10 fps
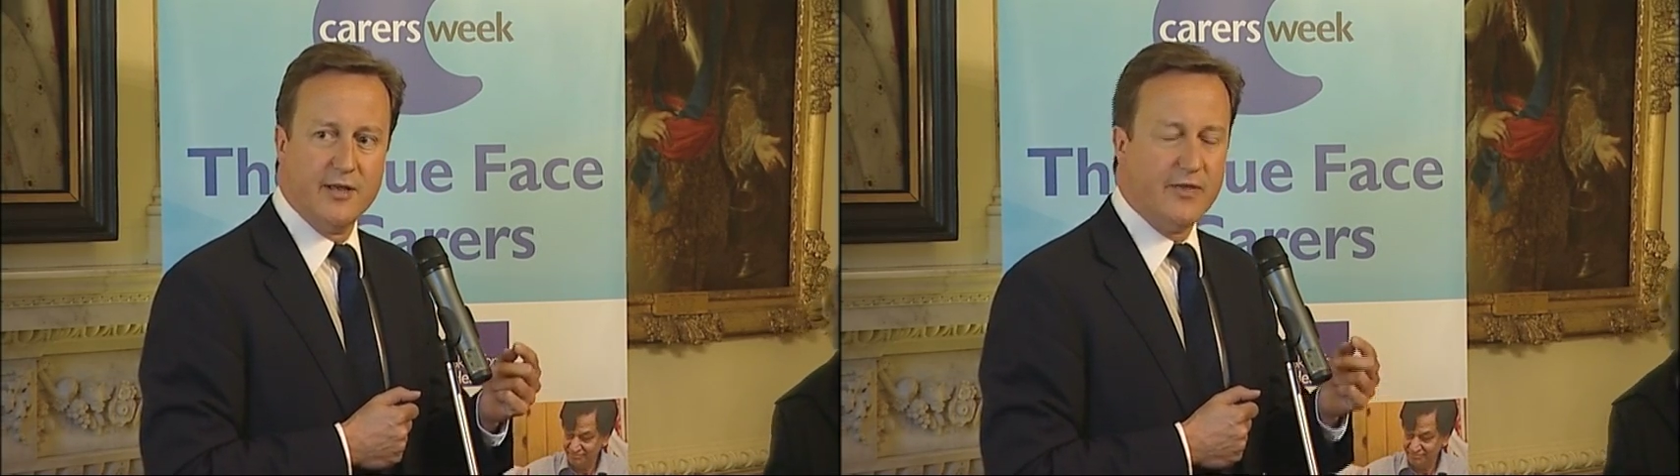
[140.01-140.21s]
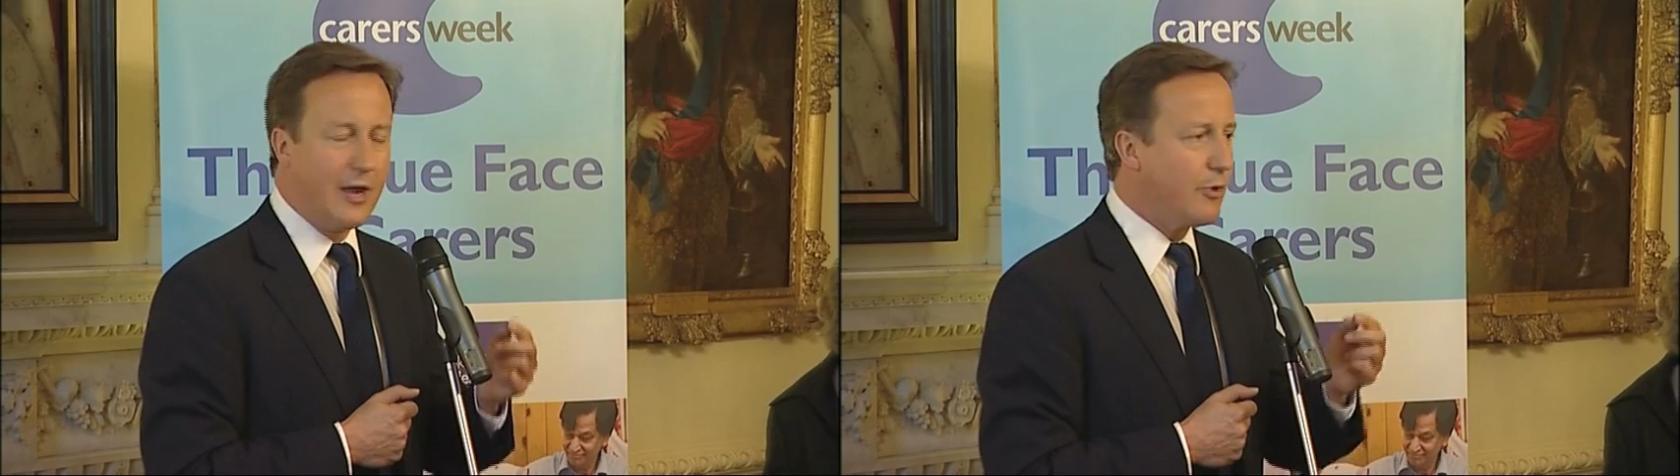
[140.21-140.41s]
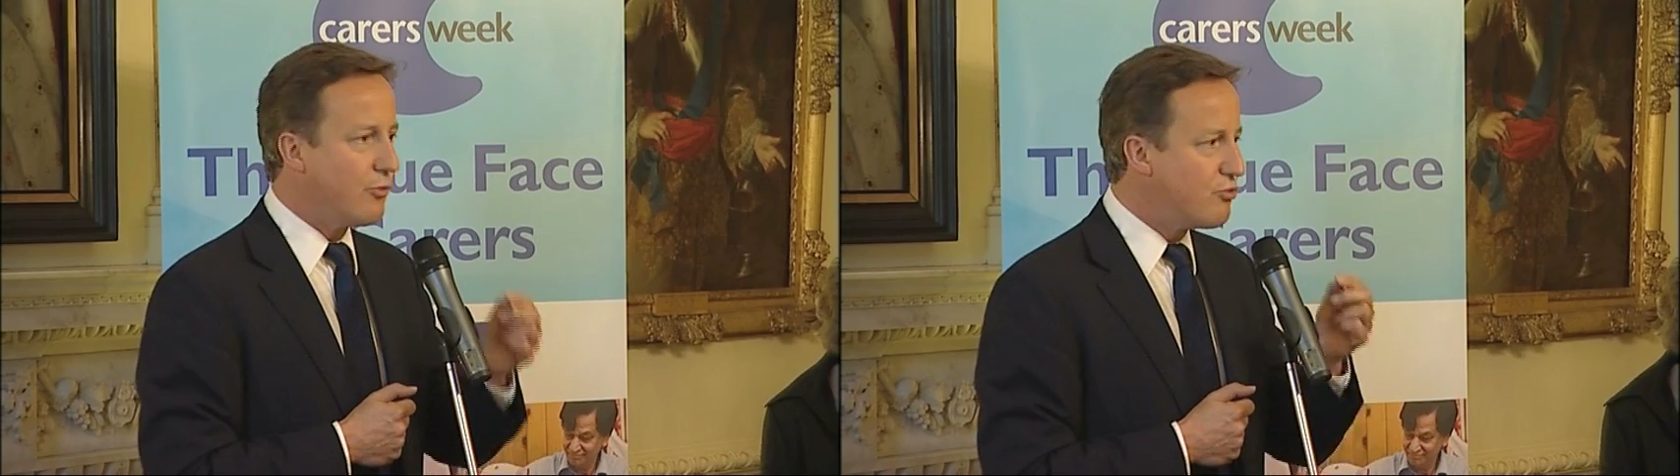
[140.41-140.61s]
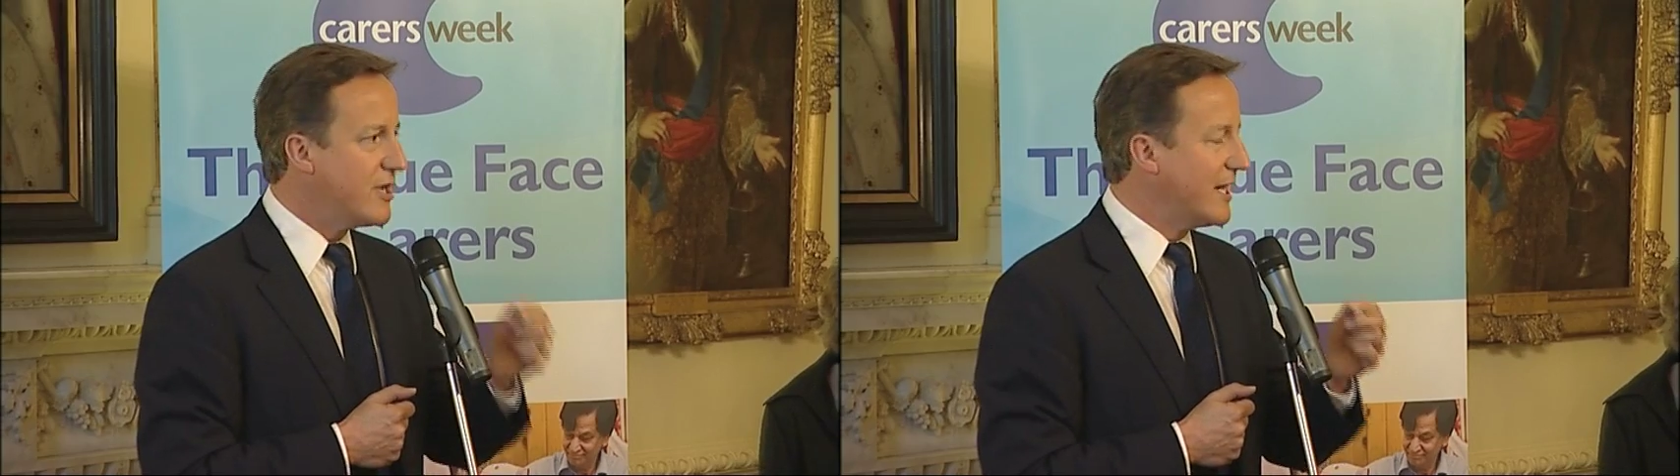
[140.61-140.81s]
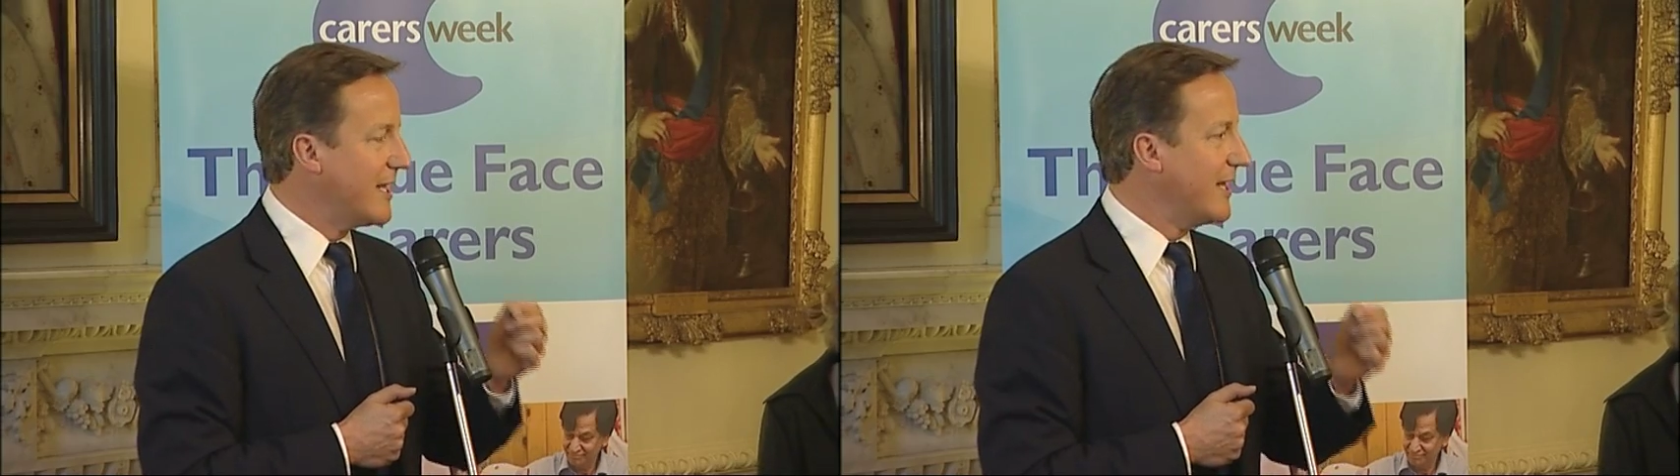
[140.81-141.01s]
that we
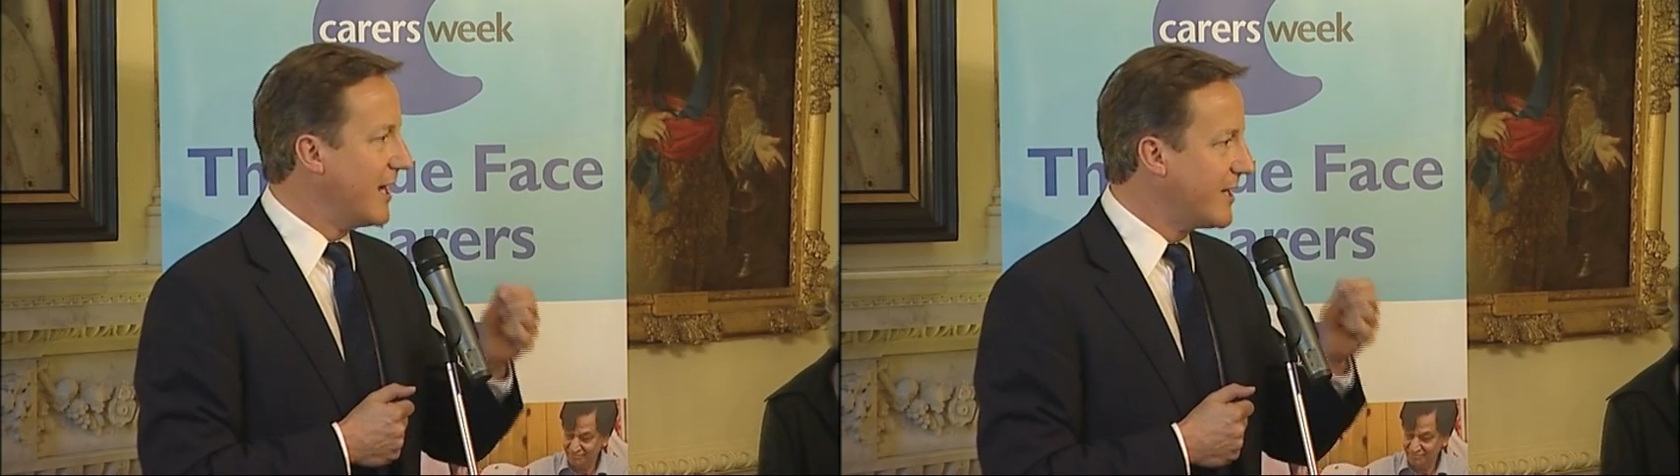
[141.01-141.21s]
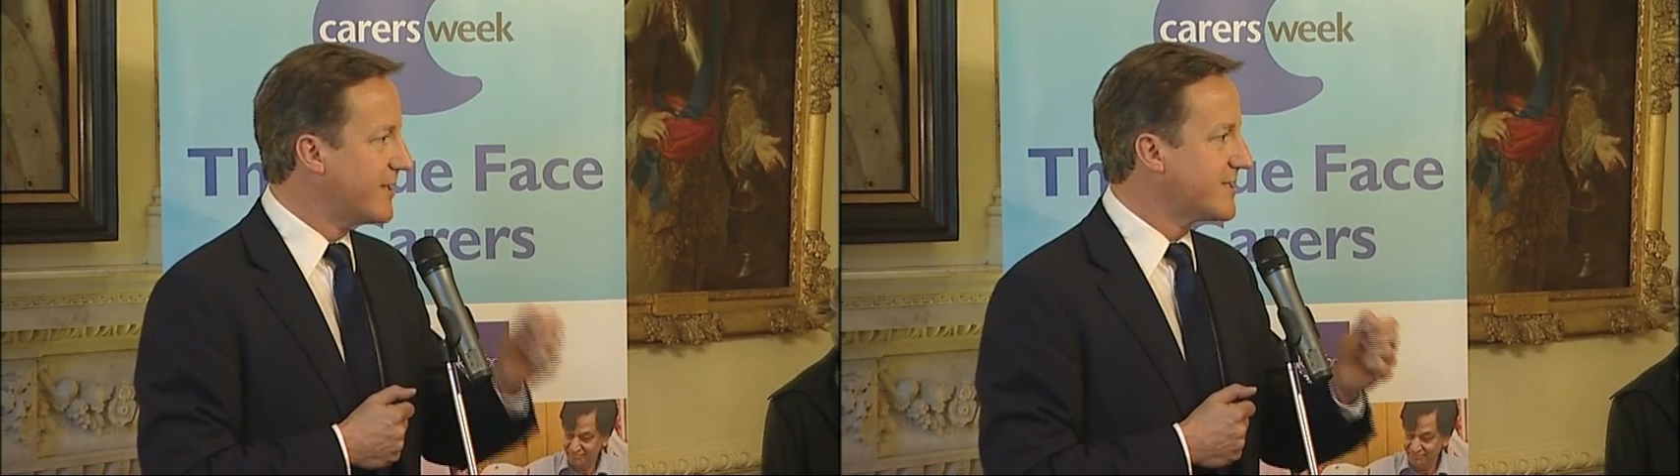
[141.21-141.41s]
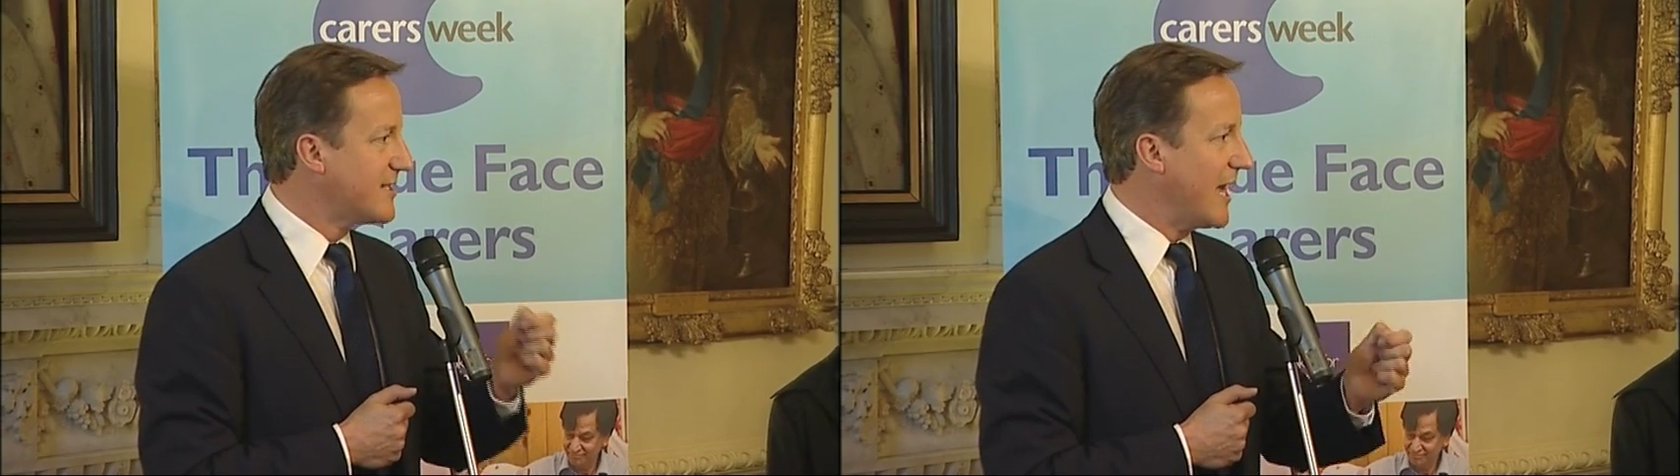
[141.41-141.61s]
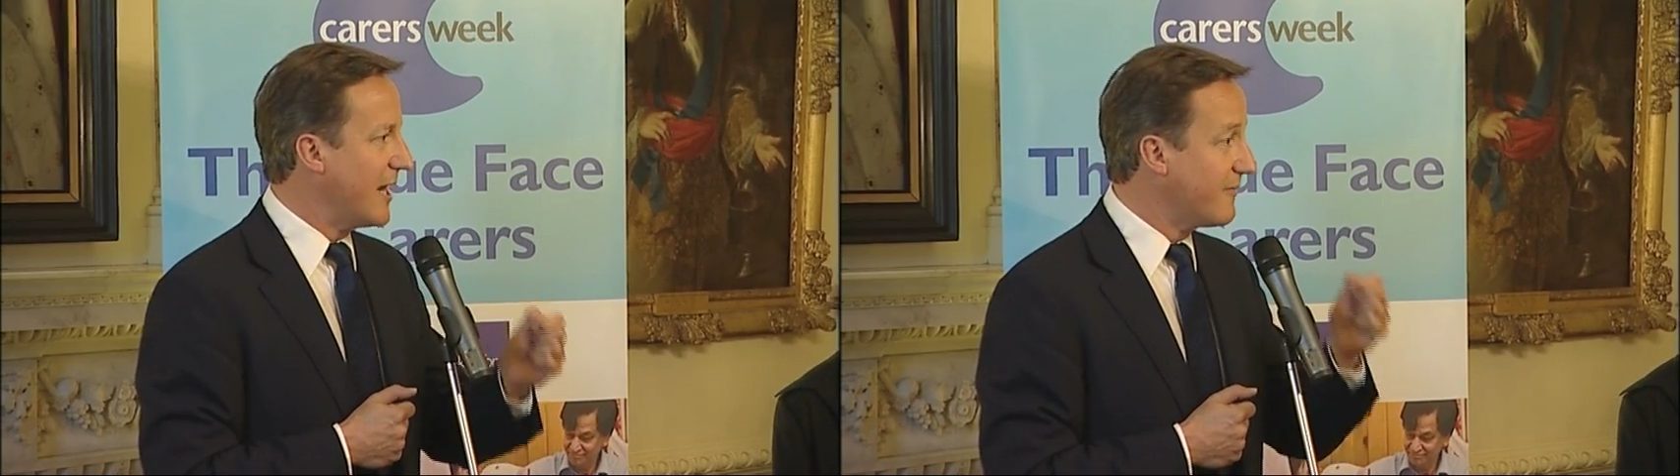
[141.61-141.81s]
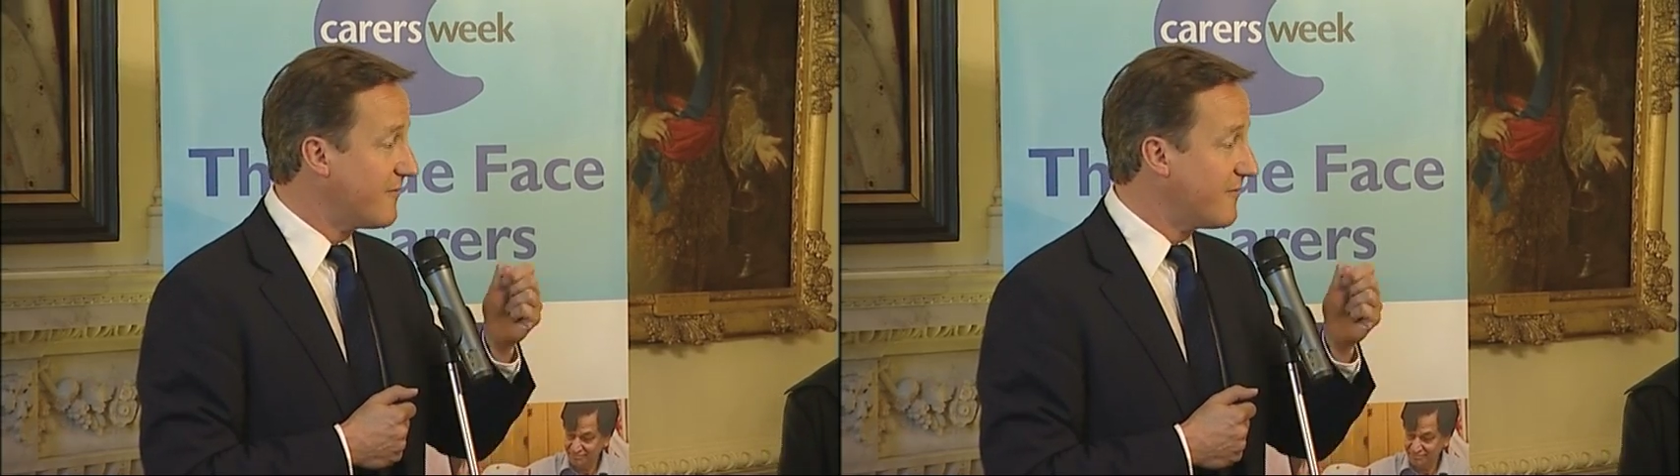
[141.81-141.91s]
really understand and